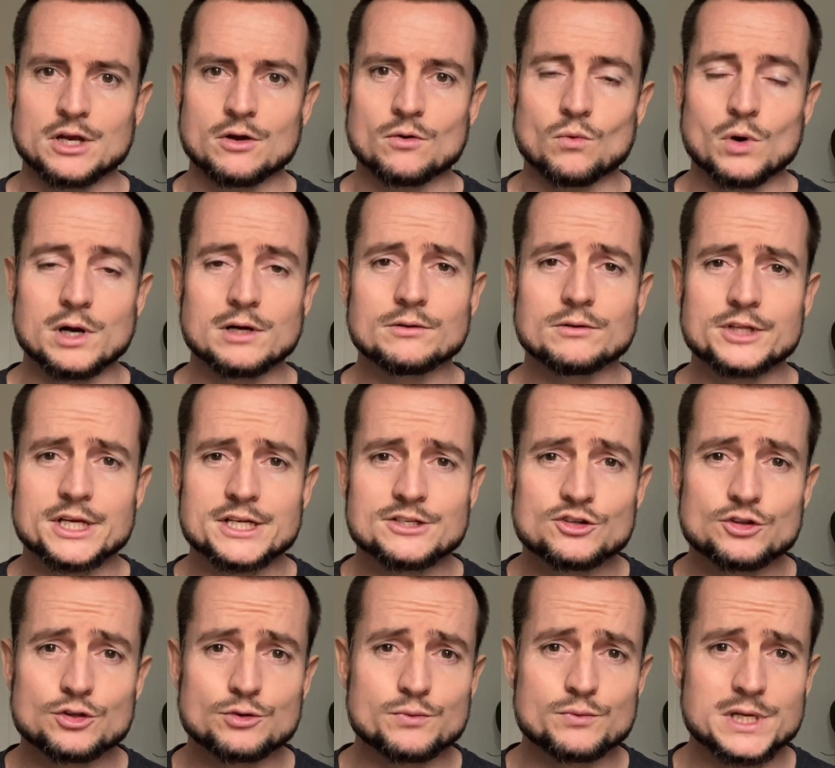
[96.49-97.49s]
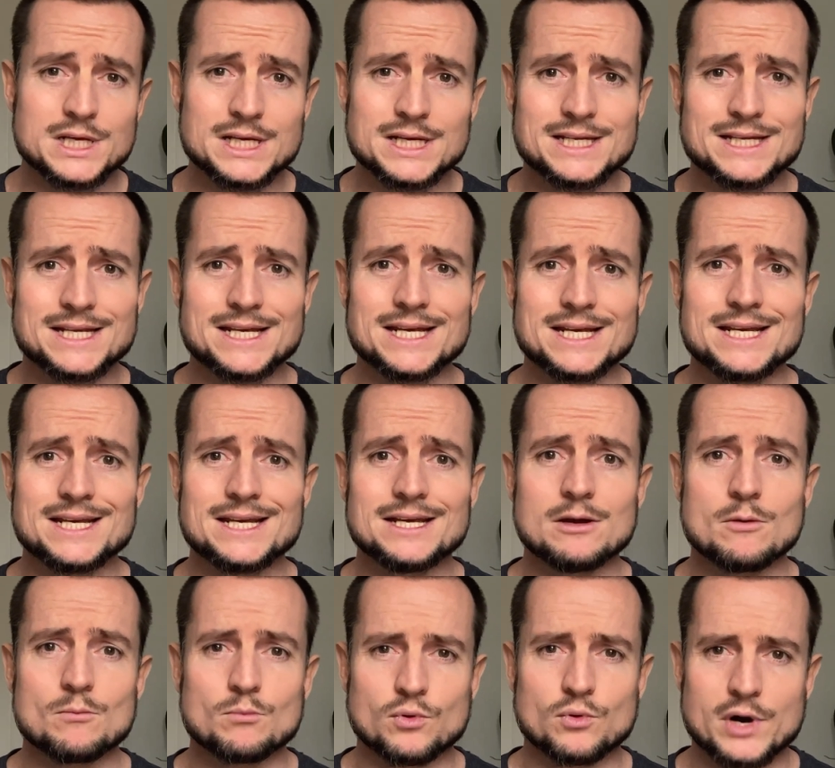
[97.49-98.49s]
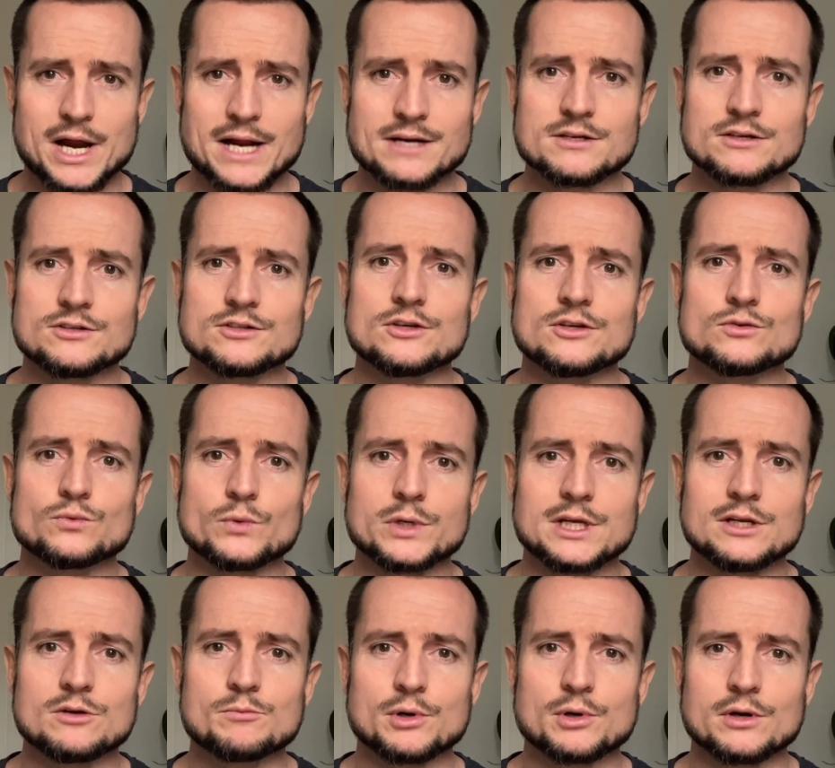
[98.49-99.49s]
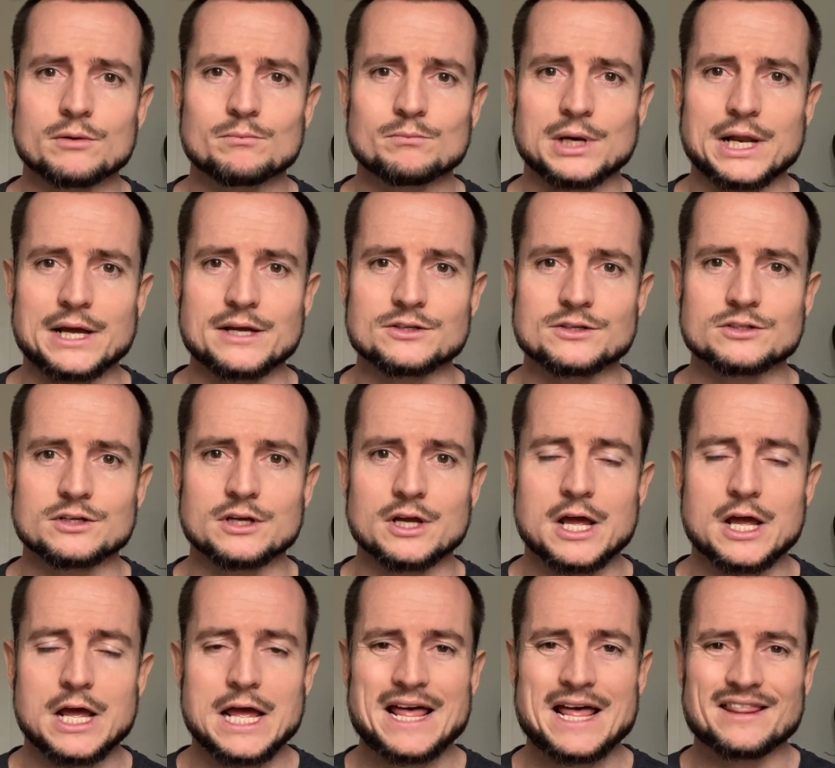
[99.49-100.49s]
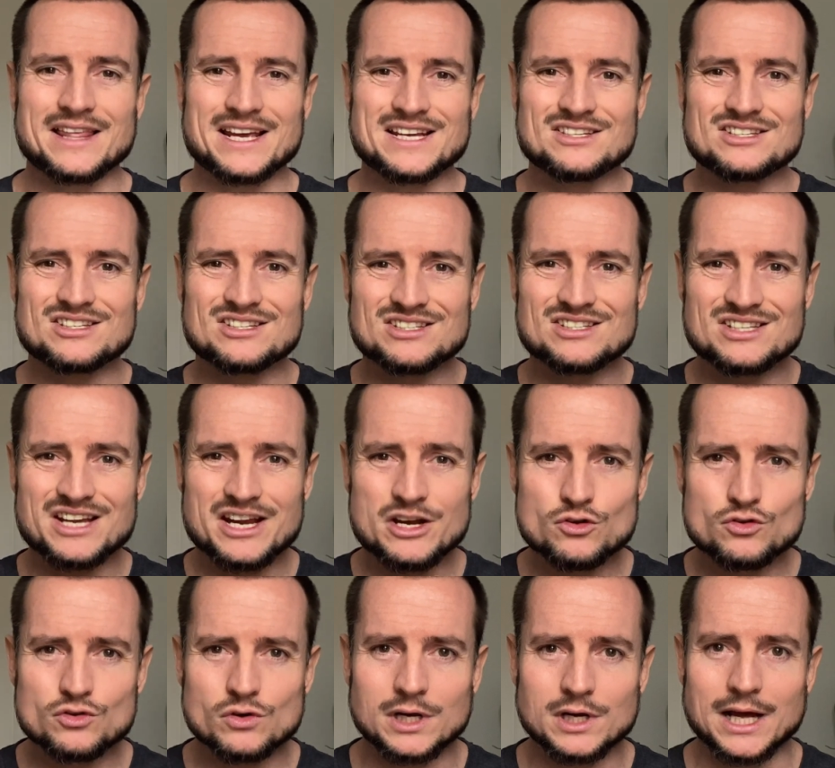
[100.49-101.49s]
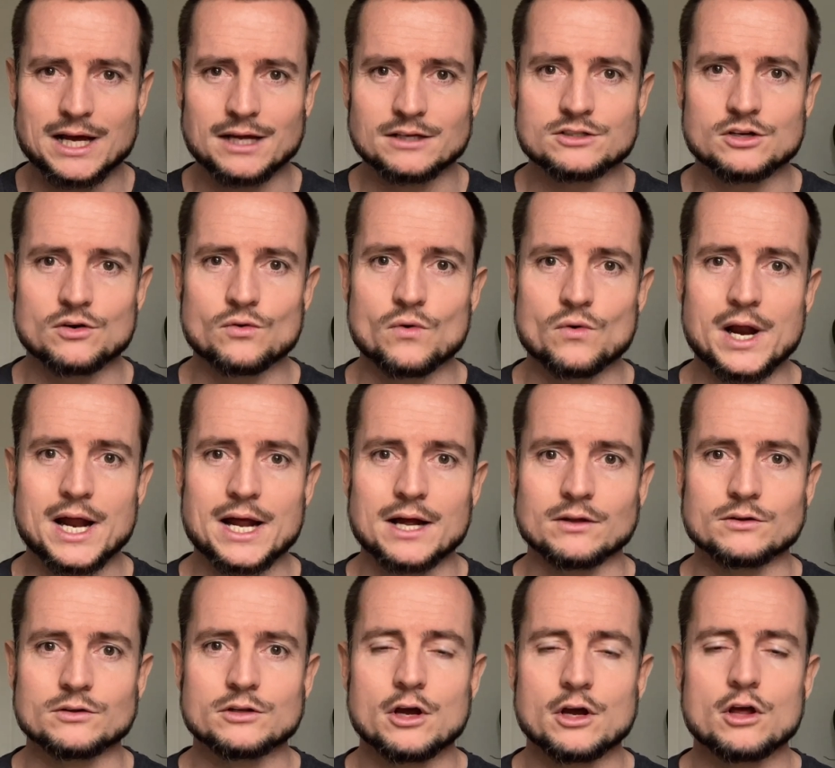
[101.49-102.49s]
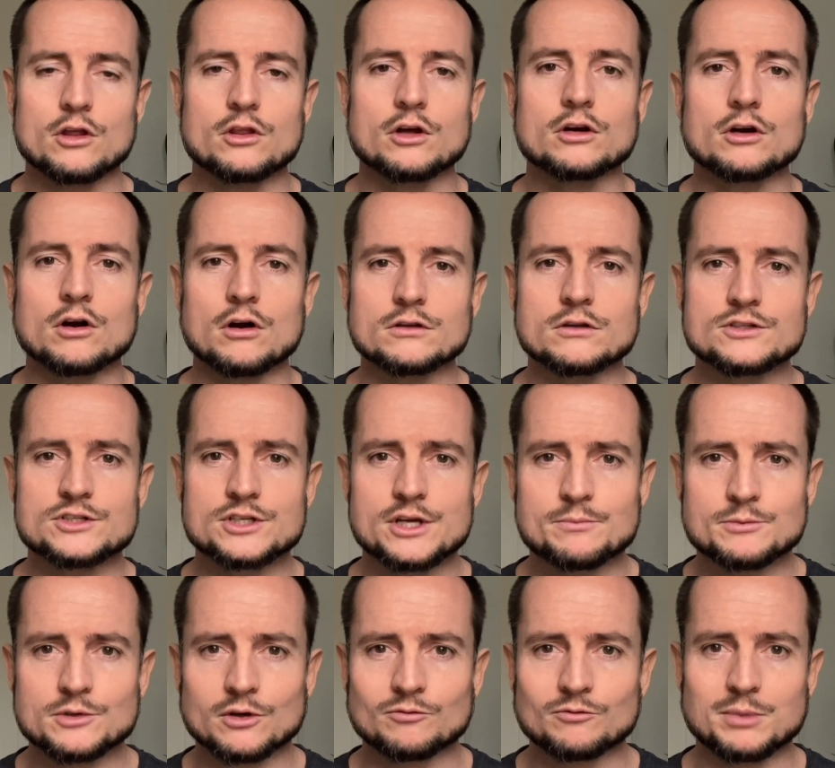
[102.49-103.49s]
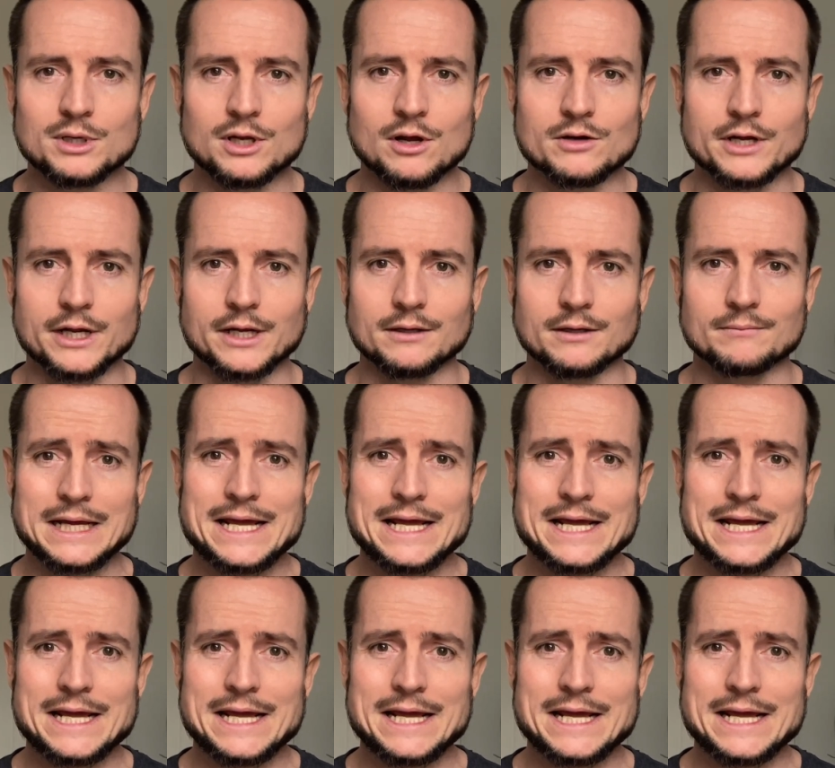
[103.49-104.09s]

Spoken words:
Well, there's 3 key practices we need to put in place. They centralize around the concept of belonging.